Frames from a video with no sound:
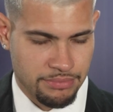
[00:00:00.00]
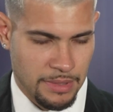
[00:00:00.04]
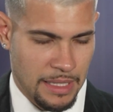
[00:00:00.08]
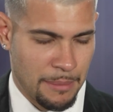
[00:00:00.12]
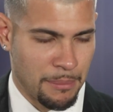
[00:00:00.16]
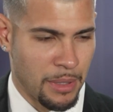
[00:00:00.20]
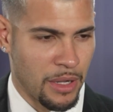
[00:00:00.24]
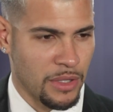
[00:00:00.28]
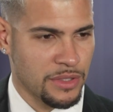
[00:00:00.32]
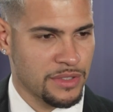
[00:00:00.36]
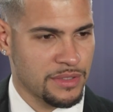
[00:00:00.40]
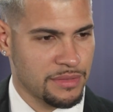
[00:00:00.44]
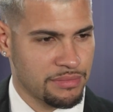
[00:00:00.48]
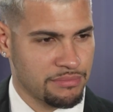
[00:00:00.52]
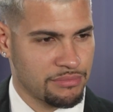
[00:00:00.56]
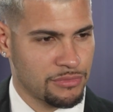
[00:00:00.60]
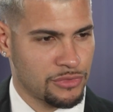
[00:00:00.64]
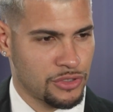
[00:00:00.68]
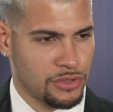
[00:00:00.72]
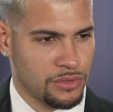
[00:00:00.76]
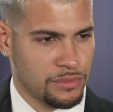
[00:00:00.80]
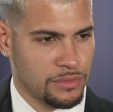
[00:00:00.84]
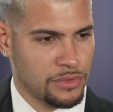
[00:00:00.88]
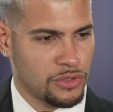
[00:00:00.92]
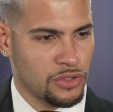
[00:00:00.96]
about
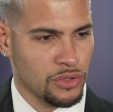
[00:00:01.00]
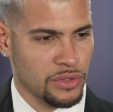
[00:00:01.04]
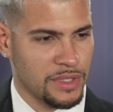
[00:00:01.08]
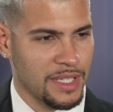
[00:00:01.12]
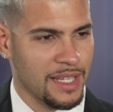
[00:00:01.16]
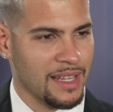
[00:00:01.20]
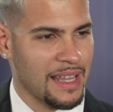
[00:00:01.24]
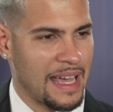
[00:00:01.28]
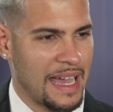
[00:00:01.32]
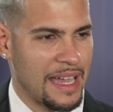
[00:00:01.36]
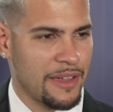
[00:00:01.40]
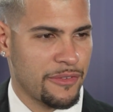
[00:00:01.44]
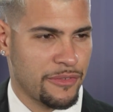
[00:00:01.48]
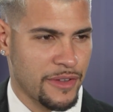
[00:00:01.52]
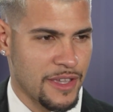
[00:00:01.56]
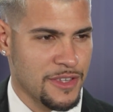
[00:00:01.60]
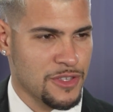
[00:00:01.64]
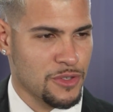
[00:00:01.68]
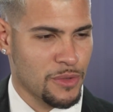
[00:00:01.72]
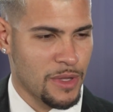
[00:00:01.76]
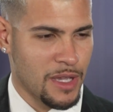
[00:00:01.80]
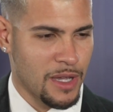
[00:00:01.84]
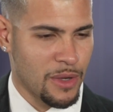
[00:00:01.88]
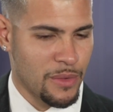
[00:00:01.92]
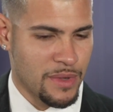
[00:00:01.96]
to the life
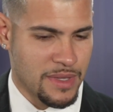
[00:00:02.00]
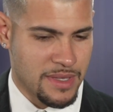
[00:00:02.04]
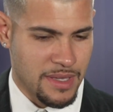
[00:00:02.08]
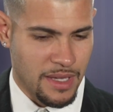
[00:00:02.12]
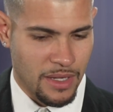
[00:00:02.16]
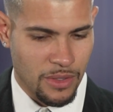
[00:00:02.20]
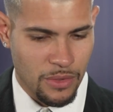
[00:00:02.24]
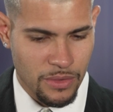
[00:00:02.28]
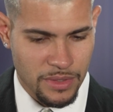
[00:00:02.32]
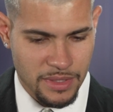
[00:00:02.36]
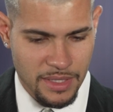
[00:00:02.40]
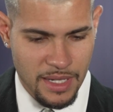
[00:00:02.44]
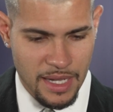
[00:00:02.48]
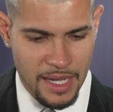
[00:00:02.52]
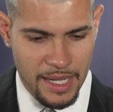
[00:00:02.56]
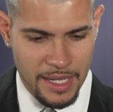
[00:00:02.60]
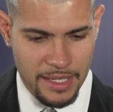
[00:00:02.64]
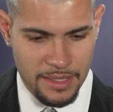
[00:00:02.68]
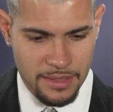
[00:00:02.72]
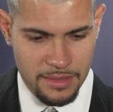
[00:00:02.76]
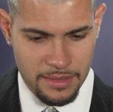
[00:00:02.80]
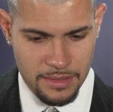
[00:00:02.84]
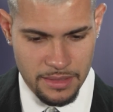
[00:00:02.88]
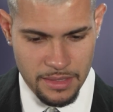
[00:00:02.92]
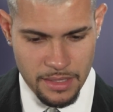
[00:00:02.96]
as well. He's a good
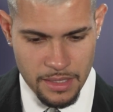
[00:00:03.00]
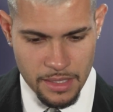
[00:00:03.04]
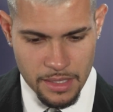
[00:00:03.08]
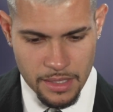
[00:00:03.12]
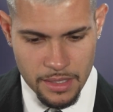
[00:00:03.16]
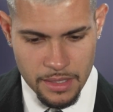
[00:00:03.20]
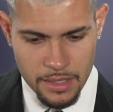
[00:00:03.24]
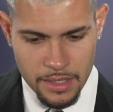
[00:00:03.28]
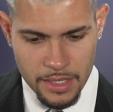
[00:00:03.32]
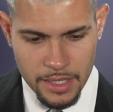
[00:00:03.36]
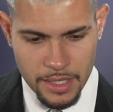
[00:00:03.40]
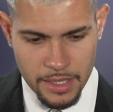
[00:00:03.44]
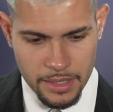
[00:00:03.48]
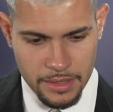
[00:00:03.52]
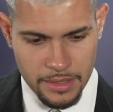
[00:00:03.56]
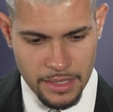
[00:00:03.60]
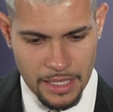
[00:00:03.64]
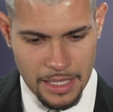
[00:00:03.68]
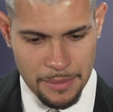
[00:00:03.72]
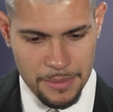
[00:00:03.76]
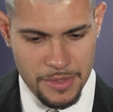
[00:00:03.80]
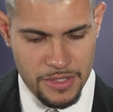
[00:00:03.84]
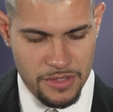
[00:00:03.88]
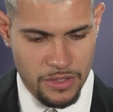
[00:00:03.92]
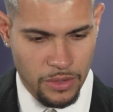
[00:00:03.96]
guy, and
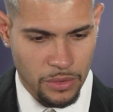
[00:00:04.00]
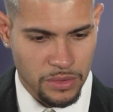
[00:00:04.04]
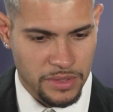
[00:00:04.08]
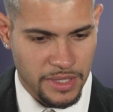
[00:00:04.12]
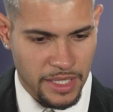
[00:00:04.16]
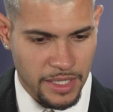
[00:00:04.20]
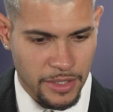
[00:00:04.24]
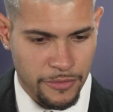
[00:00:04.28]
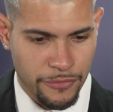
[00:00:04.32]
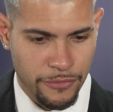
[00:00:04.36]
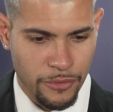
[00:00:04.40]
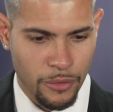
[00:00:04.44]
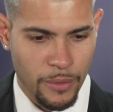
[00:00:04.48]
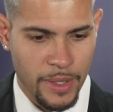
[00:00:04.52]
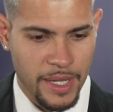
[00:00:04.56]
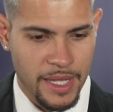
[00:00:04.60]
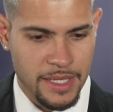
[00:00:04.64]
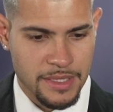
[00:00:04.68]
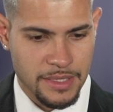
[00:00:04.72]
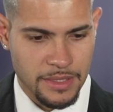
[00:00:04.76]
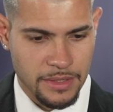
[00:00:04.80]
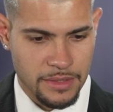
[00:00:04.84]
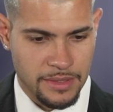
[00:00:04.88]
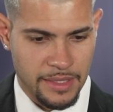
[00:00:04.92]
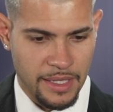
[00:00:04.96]
I'm so thankful,
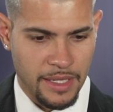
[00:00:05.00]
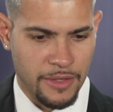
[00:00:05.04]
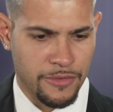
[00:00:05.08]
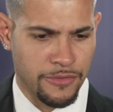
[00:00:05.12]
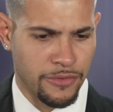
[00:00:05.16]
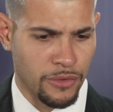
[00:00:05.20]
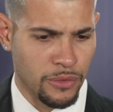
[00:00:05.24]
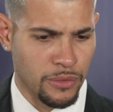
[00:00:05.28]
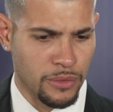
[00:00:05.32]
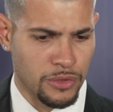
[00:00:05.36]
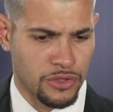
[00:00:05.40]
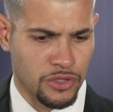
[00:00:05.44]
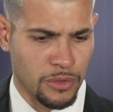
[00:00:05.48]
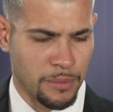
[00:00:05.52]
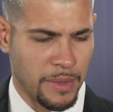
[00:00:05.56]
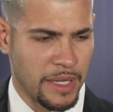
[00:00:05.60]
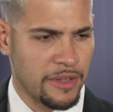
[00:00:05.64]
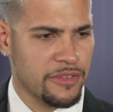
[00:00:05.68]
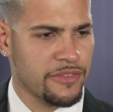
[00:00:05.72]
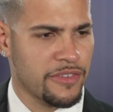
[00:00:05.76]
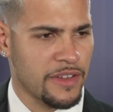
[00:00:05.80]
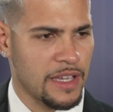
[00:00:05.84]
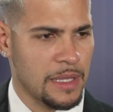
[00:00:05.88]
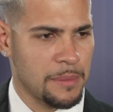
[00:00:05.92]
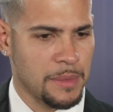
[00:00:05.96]
Eddie, thankful to
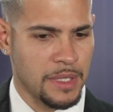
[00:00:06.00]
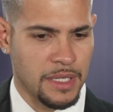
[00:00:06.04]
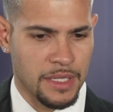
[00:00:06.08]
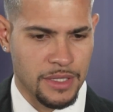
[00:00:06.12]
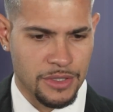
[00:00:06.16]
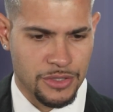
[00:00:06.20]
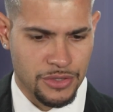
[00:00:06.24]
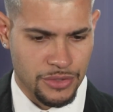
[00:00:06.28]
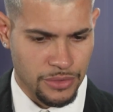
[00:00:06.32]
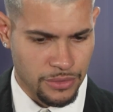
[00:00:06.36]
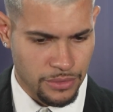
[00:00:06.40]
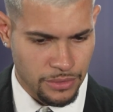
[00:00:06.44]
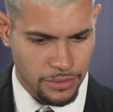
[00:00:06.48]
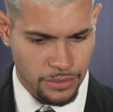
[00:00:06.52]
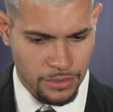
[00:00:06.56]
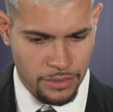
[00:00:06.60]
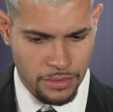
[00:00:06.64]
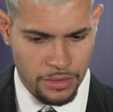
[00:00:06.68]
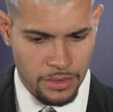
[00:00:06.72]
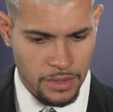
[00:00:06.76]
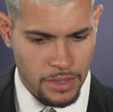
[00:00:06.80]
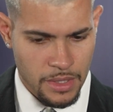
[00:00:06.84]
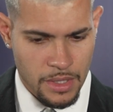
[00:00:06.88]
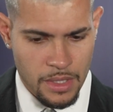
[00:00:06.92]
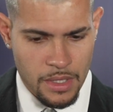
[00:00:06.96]
my family, to
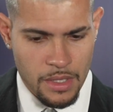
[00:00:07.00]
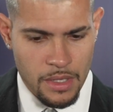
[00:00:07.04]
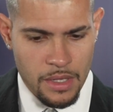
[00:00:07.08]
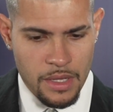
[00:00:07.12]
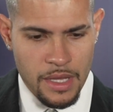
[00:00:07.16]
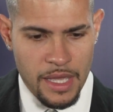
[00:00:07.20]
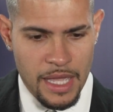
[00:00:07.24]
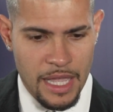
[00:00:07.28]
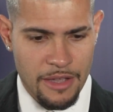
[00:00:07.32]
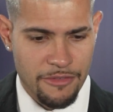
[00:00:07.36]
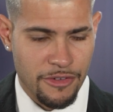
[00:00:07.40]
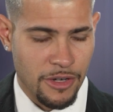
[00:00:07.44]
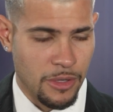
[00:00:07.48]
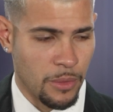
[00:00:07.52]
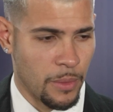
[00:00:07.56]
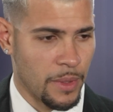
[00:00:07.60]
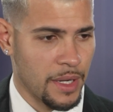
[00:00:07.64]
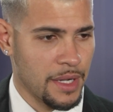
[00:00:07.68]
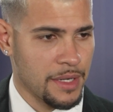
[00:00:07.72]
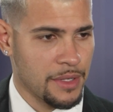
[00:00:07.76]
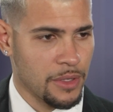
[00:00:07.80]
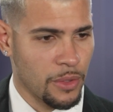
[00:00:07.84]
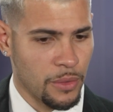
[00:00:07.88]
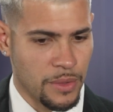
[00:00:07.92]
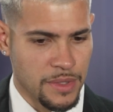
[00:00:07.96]

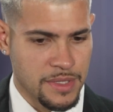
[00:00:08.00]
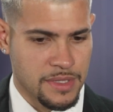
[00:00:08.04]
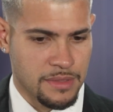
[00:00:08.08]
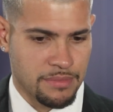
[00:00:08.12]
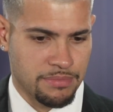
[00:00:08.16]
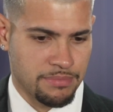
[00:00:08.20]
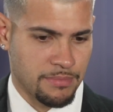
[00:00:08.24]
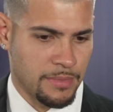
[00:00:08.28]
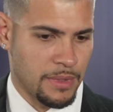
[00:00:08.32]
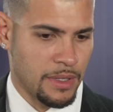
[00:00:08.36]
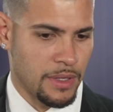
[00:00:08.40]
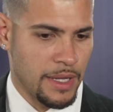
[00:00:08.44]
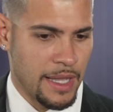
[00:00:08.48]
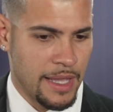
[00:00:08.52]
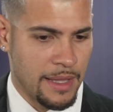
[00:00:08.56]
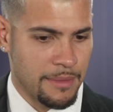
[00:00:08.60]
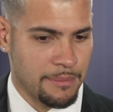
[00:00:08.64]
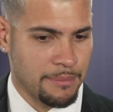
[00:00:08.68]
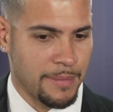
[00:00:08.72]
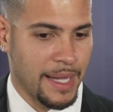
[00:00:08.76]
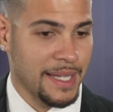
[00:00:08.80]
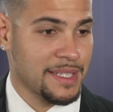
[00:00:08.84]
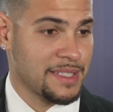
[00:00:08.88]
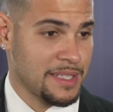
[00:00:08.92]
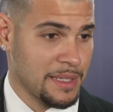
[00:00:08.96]
everyone who is
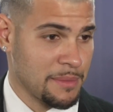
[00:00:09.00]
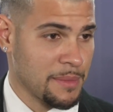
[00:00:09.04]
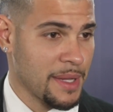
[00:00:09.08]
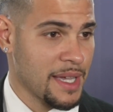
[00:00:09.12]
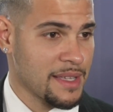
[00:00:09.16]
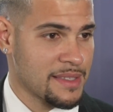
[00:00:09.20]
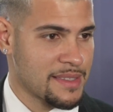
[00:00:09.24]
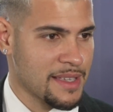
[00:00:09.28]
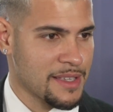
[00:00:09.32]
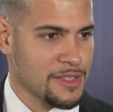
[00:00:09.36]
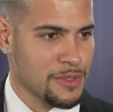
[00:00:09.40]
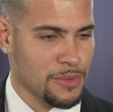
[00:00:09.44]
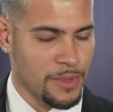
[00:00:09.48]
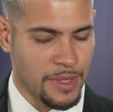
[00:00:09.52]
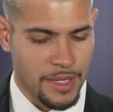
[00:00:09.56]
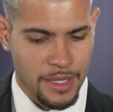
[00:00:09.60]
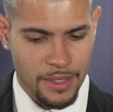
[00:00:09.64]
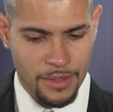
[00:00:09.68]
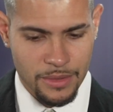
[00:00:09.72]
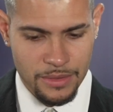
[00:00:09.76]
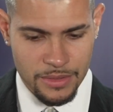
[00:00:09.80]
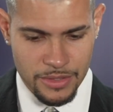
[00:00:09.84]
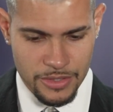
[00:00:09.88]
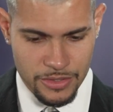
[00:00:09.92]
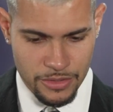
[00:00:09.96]
my teammates as
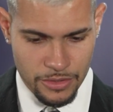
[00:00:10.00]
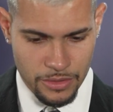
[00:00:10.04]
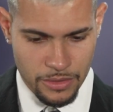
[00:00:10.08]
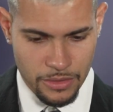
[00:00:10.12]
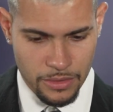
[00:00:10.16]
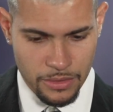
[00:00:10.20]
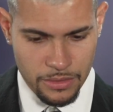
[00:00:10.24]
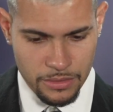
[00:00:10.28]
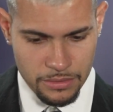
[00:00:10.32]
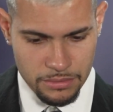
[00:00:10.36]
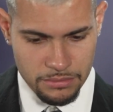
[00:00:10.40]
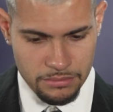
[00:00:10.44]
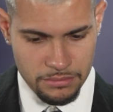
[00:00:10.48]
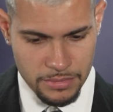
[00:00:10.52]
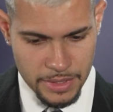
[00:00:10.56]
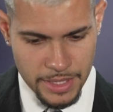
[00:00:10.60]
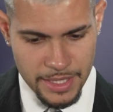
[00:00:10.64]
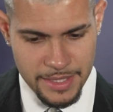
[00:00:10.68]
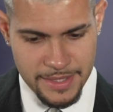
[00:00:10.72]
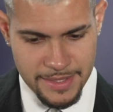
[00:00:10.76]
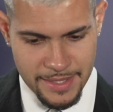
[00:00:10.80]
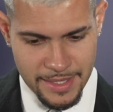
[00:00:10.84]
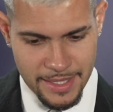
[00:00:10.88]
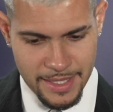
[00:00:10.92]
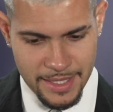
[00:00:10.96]
well. So
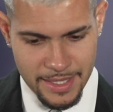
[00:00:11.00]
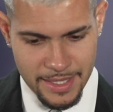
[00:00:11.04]
it's